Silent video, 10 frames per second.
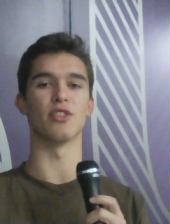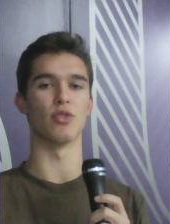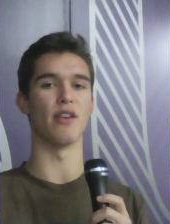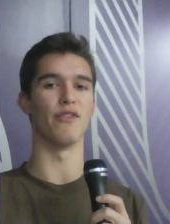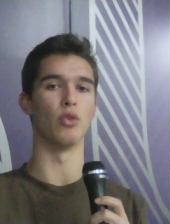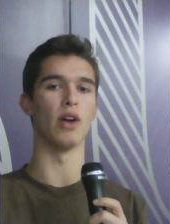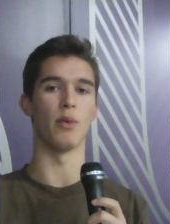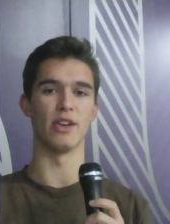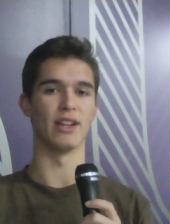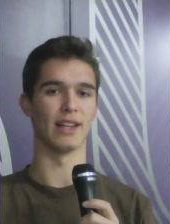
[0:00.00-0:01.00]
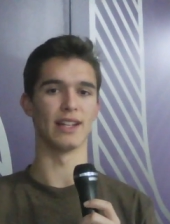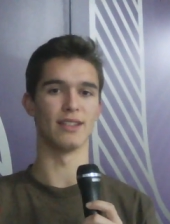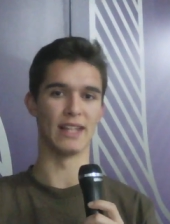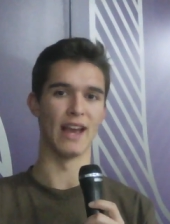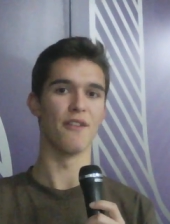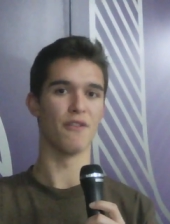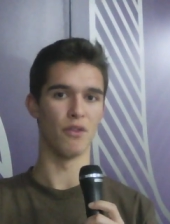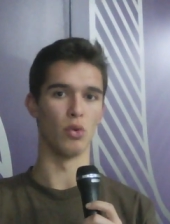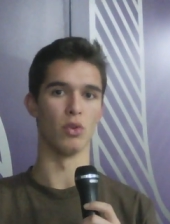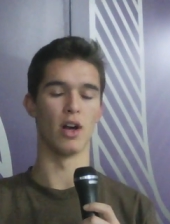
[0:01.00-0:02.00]
you're not full, I want you to like get
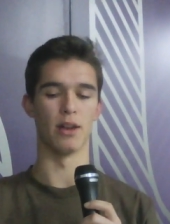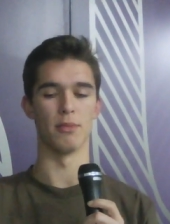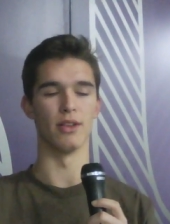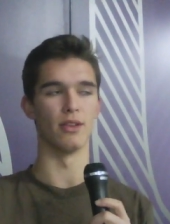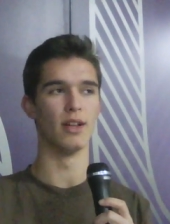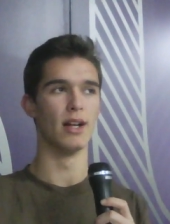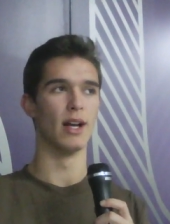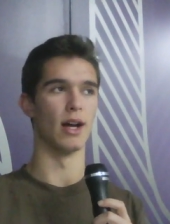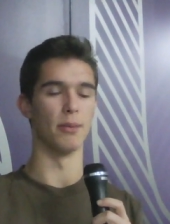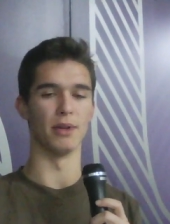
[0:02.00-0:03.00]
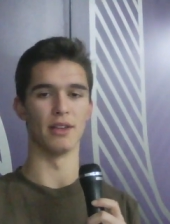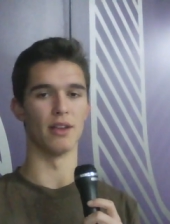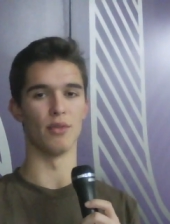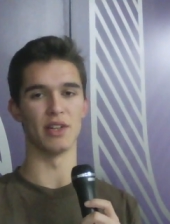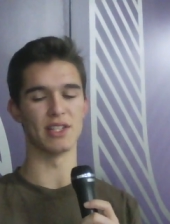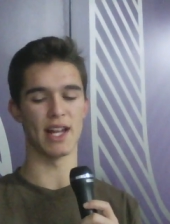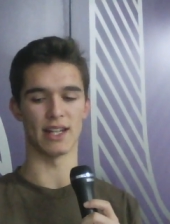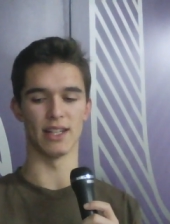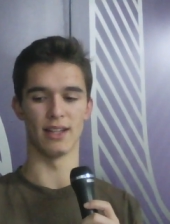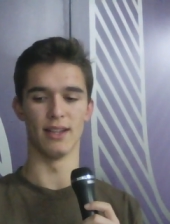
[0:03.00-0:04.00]
full on a meal. Uh, but avoid
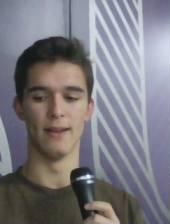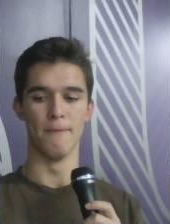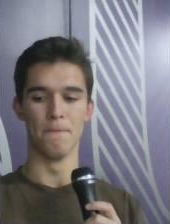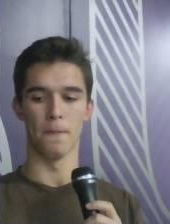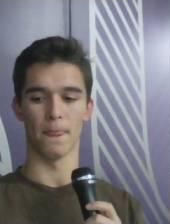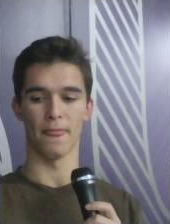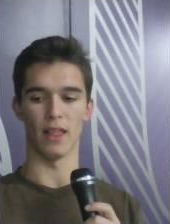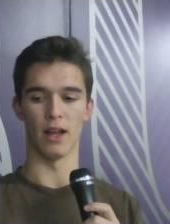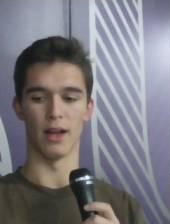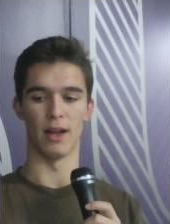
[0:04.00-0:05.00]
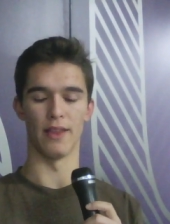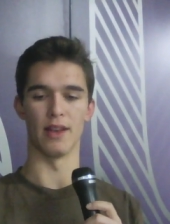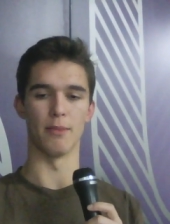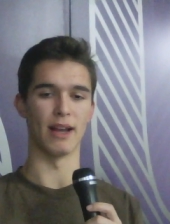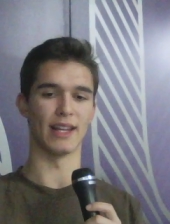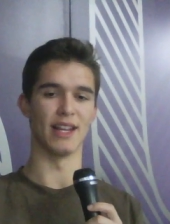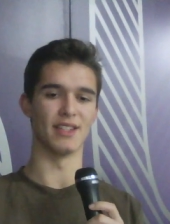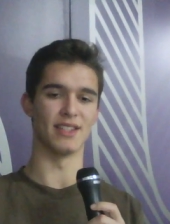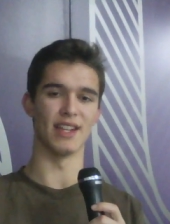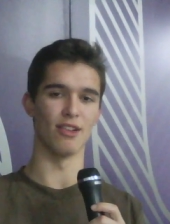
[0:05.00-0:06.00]
snacking. Uh, and then in my case,
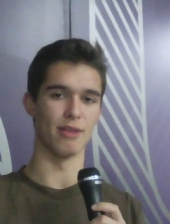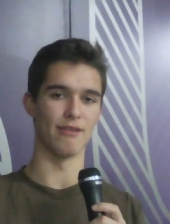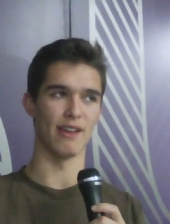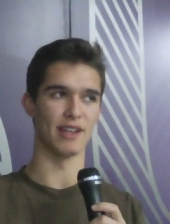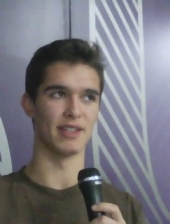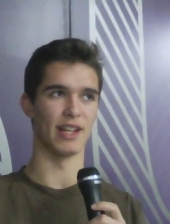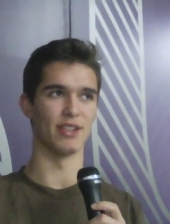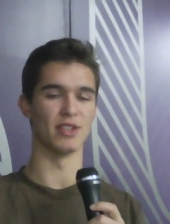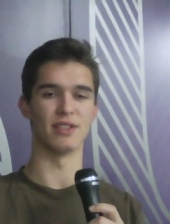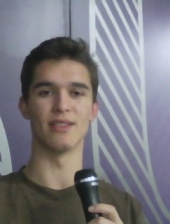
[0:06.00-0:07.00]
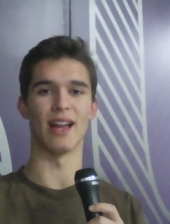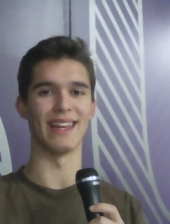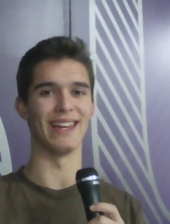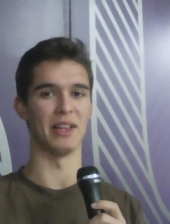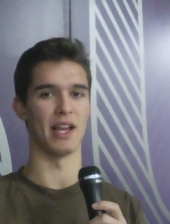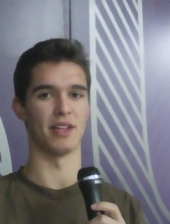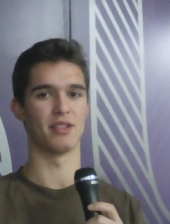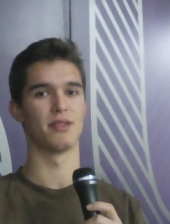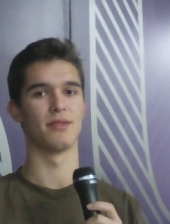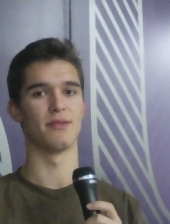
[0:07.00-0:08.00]
it's intermittent fasting. I just I eat
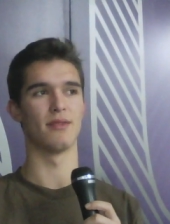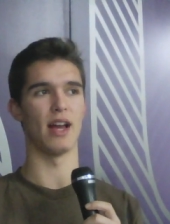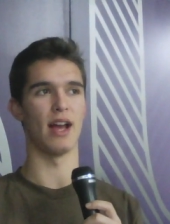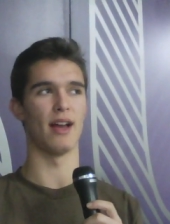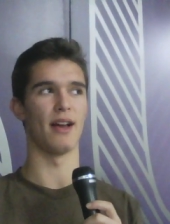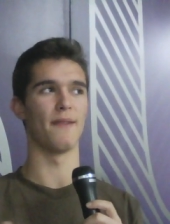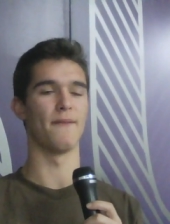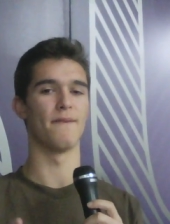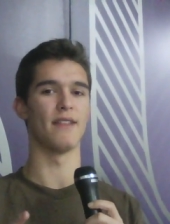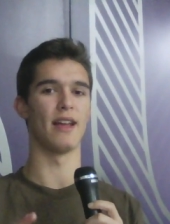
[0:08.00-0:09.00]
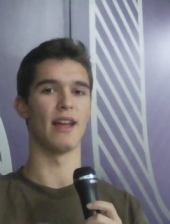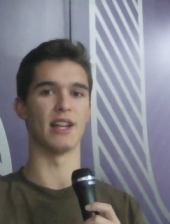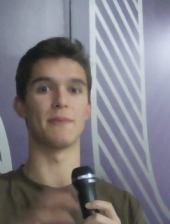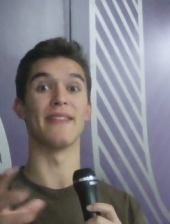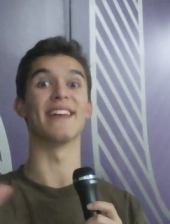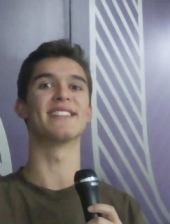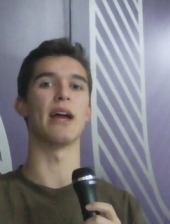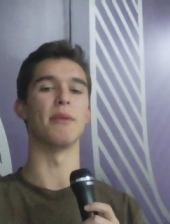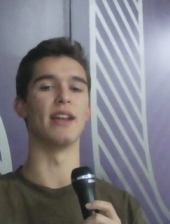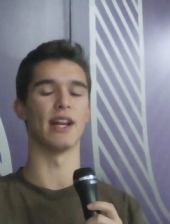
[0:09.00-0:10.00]
less. I spend less
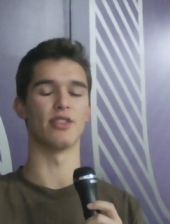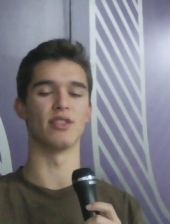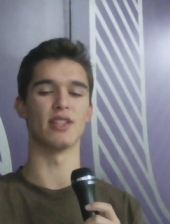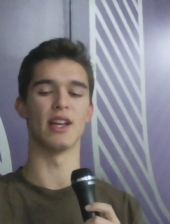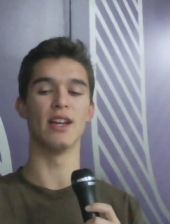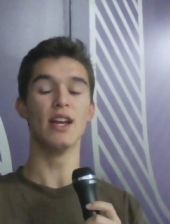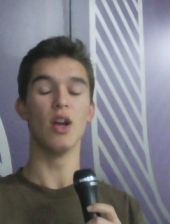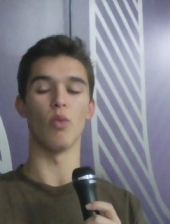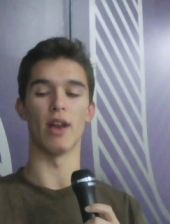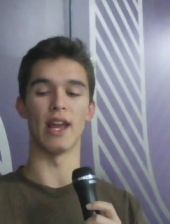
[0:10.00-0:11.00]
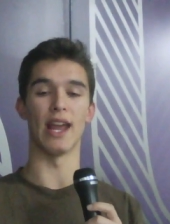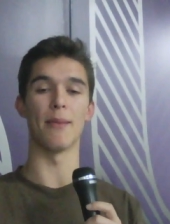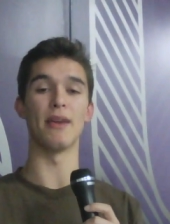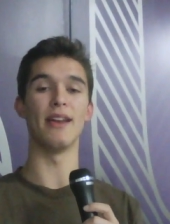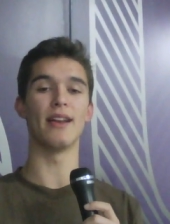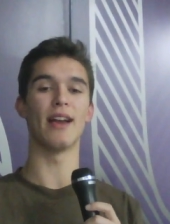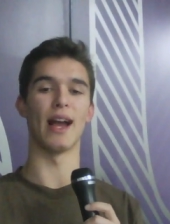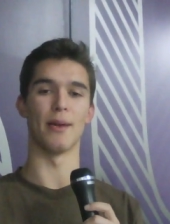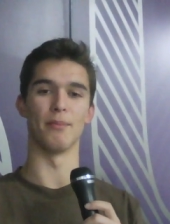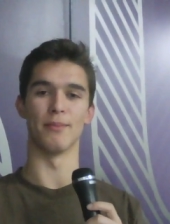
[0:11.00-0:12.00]
time eating, I should say. When I am eating,
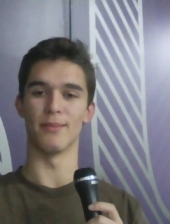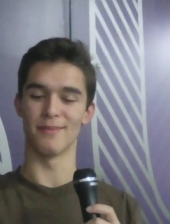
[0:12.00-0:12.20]
I'm